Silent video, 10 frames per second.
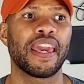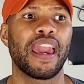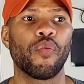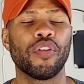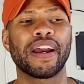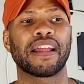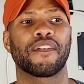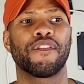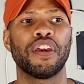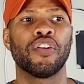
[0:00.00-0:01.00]
and we'll kind of
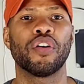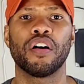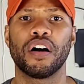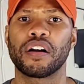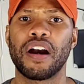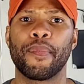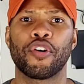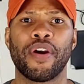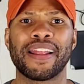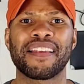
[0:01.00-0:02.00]
feel a common ground.